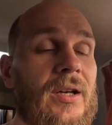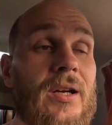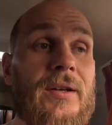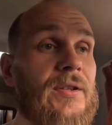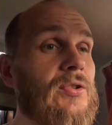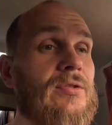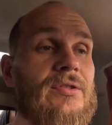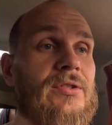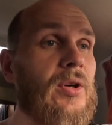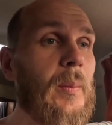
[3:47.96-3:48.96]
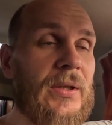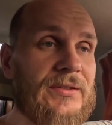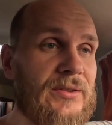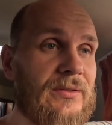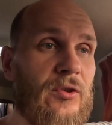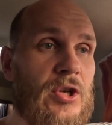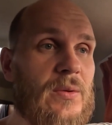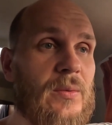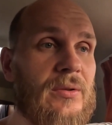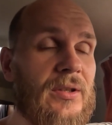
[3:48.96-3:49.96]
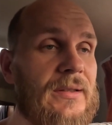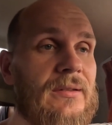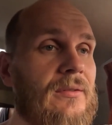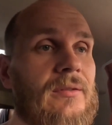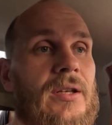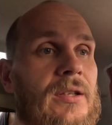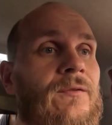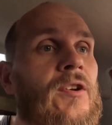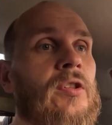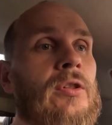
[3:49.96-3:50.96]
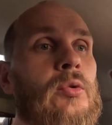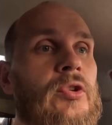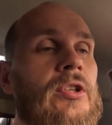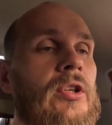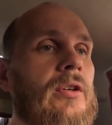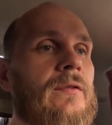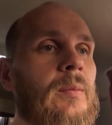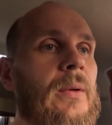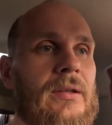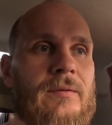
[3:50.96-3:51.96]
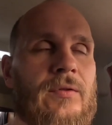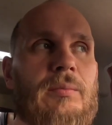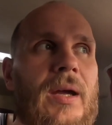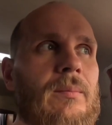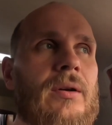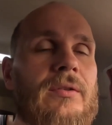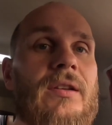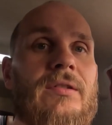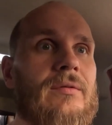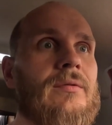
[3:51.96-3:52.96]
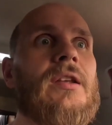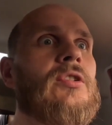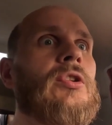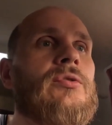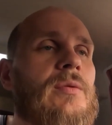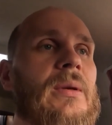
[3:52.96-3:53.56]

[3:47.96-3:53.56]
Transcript: and it's just not pleasant, first of all. And like, if I lose a knot of speed for my boat, that's huge.